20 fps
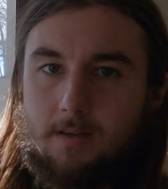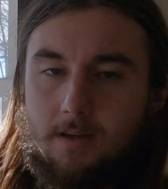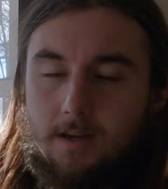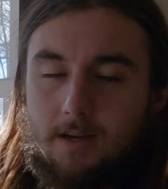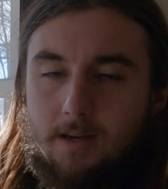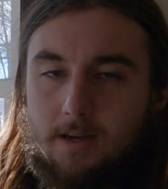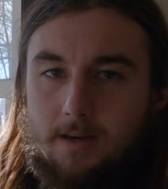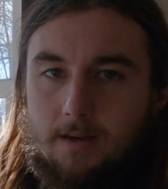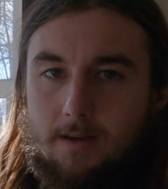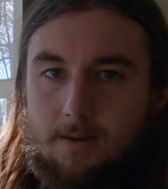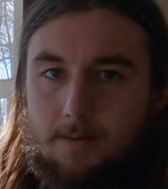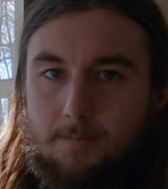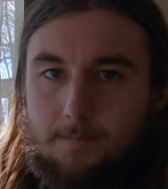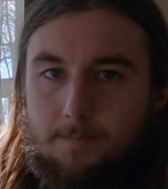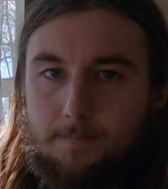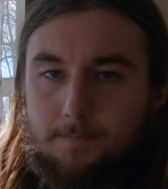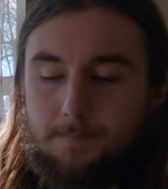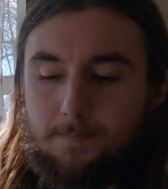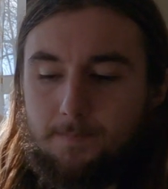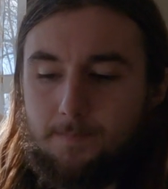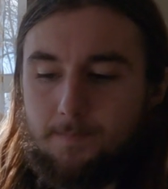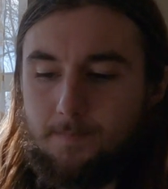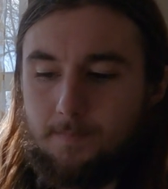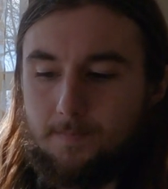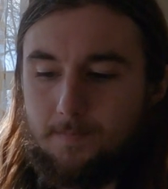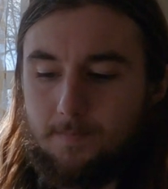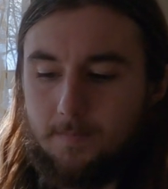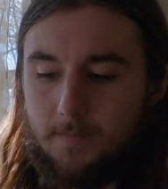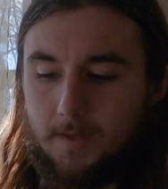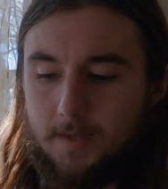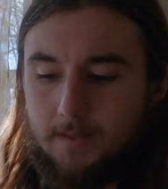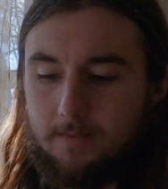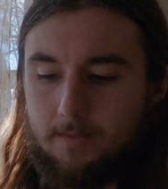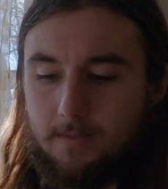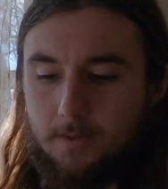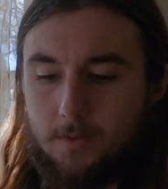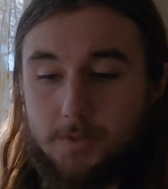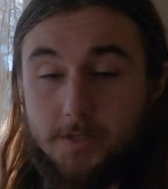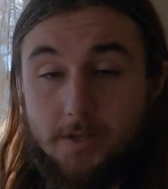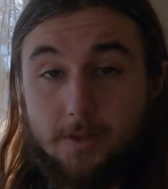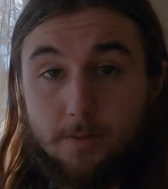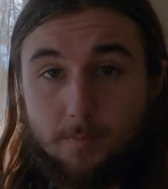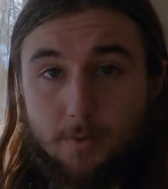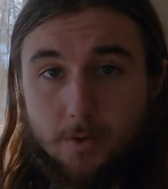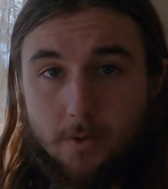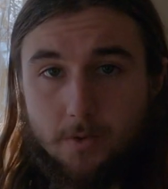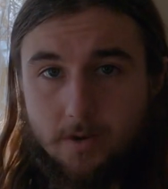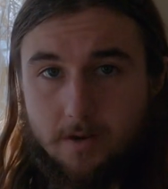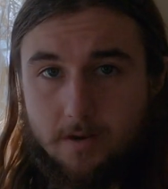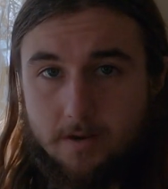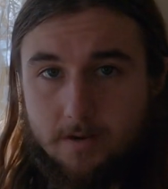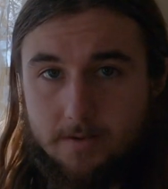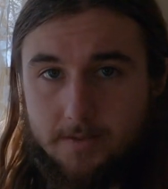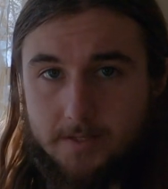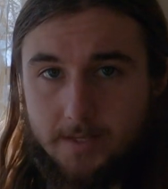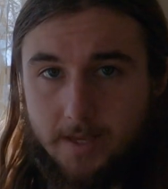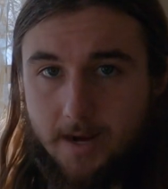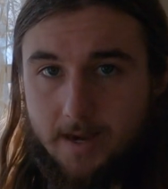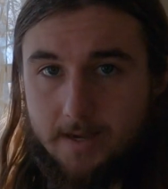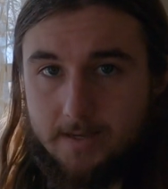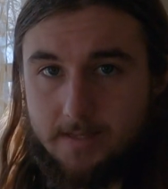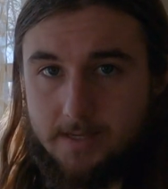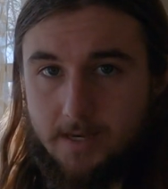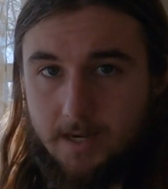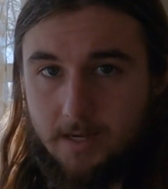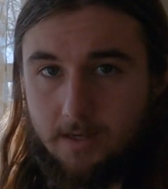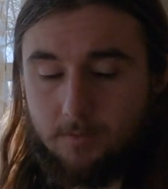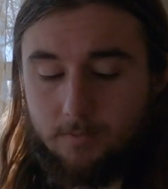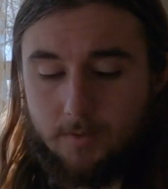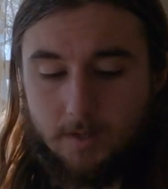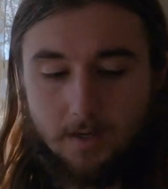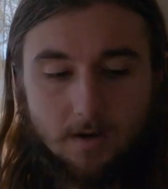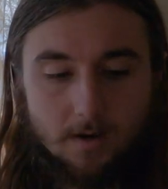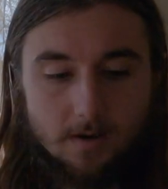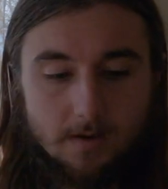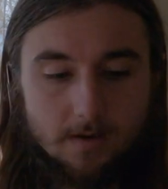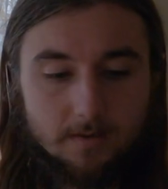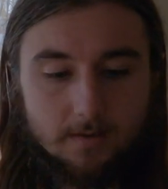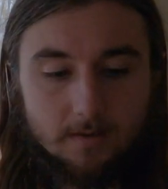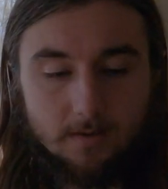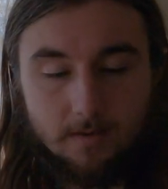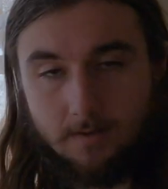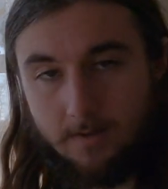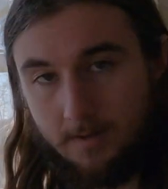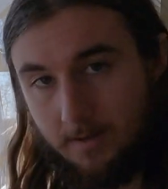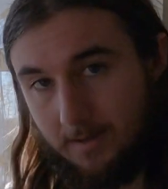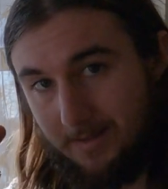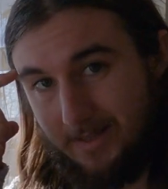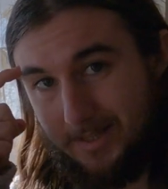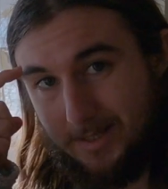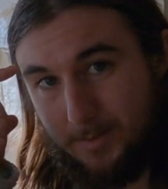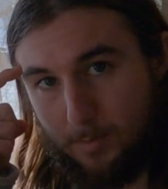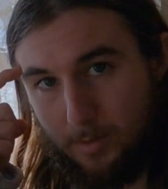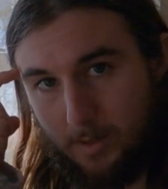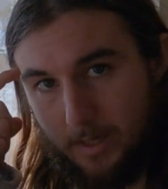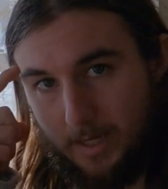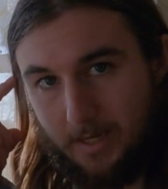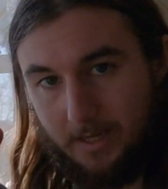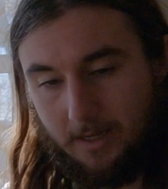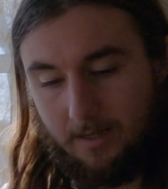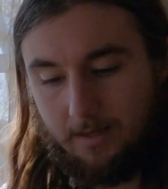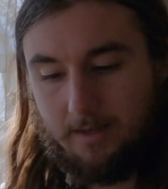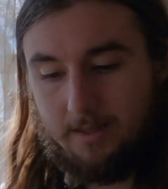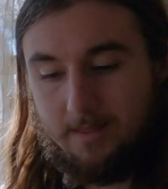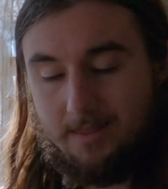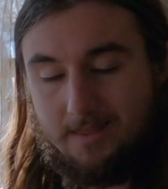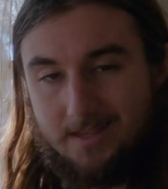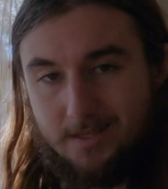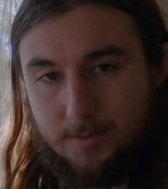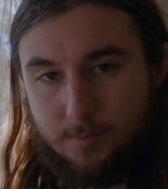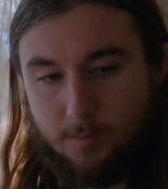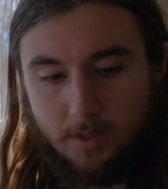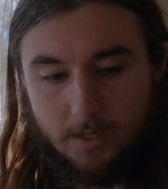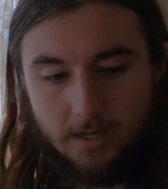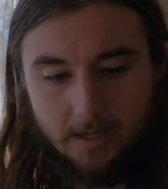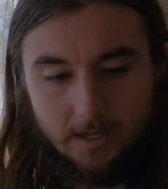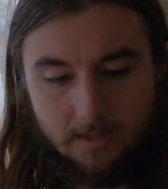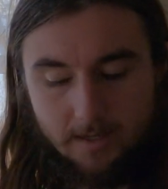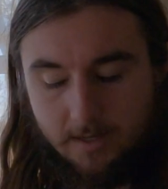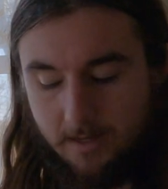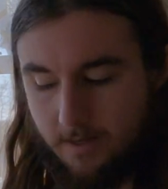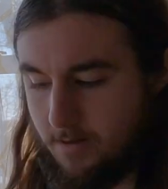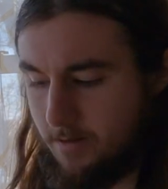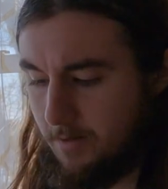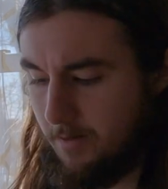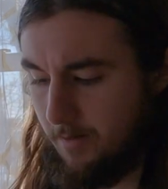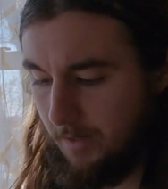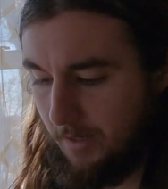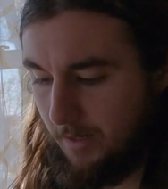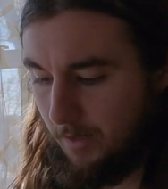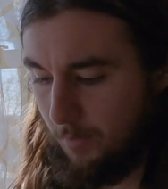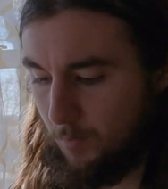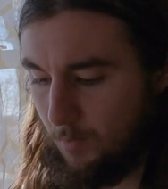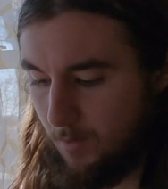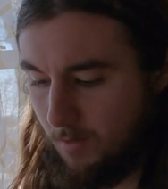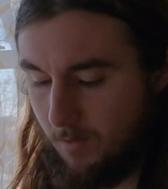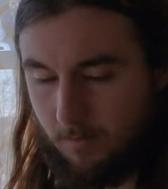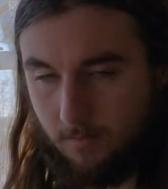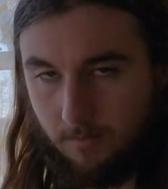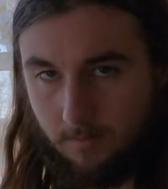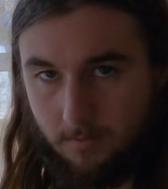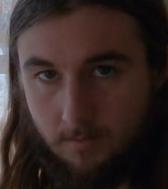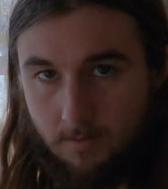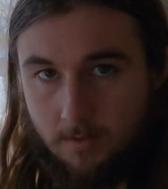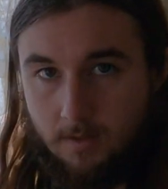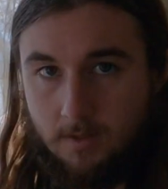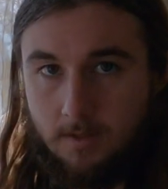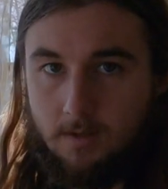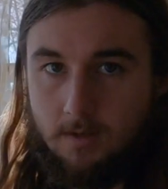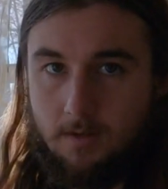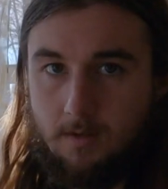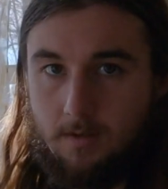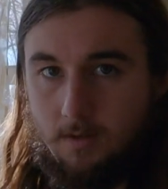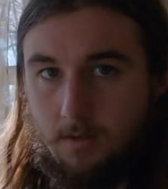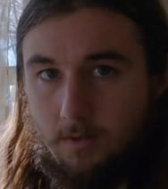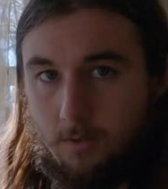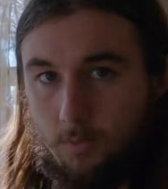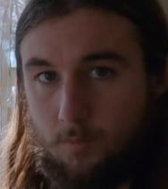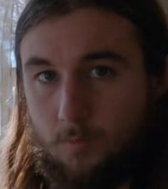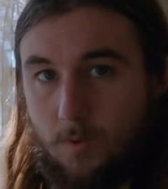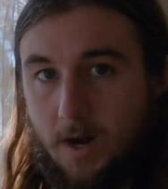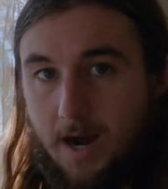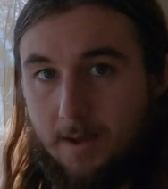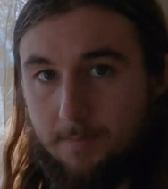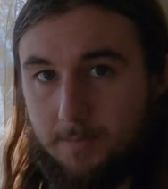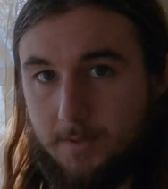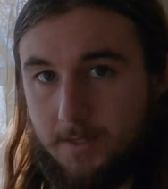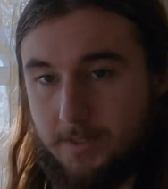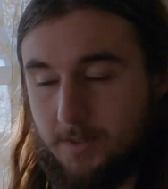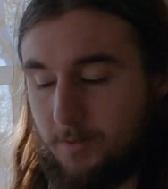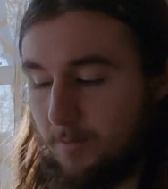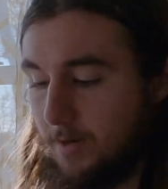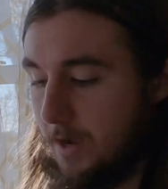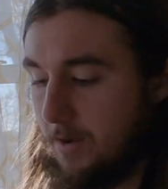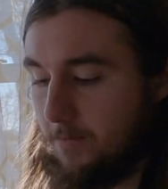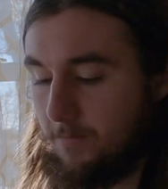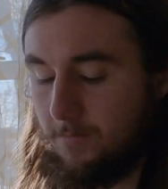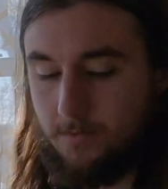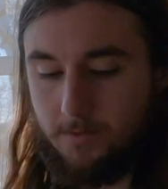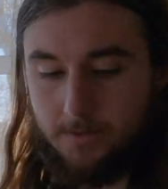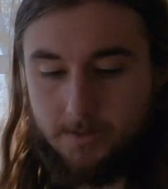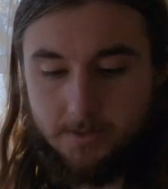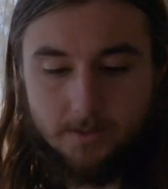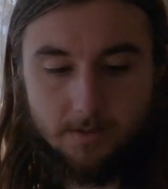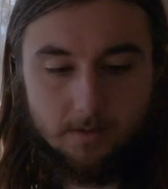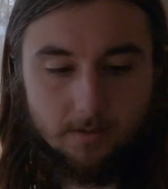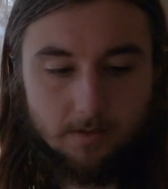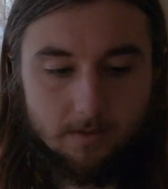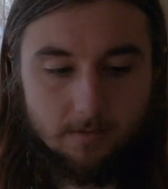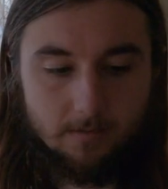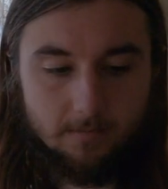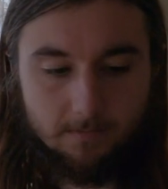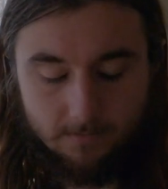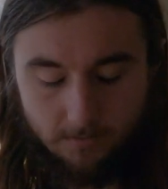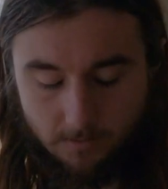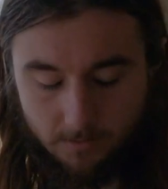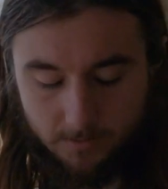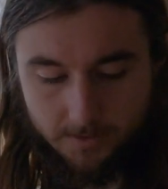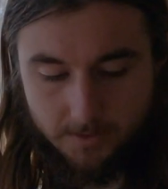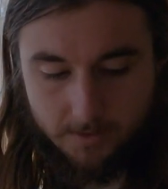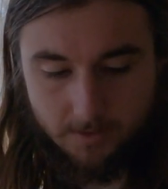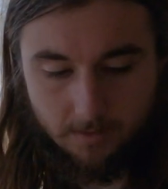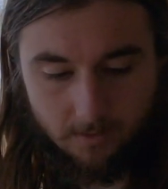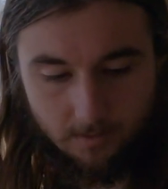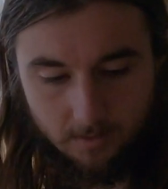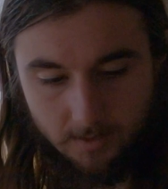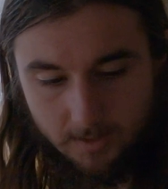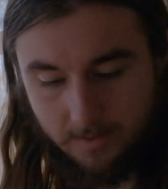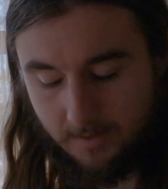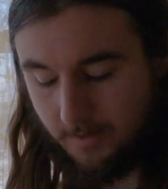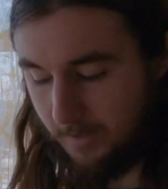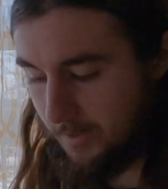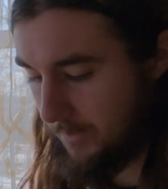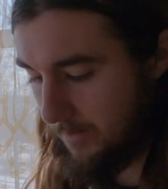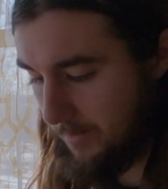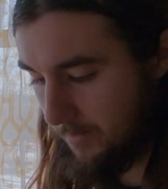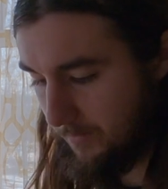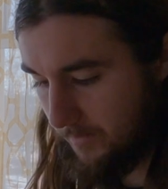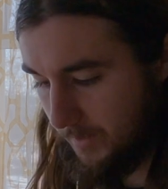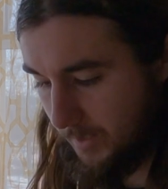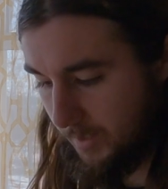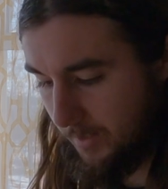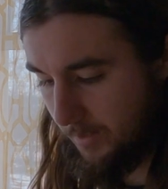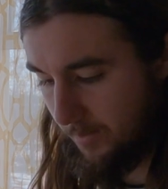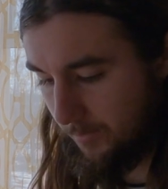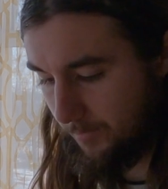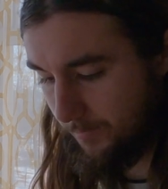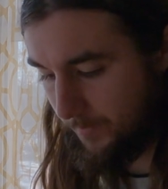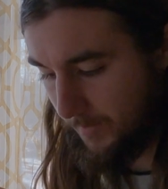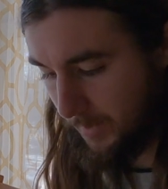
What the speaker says: Those are the protocols that I take regarding this brain and this brain here, and we'll wrap this around full circle at the end of the video.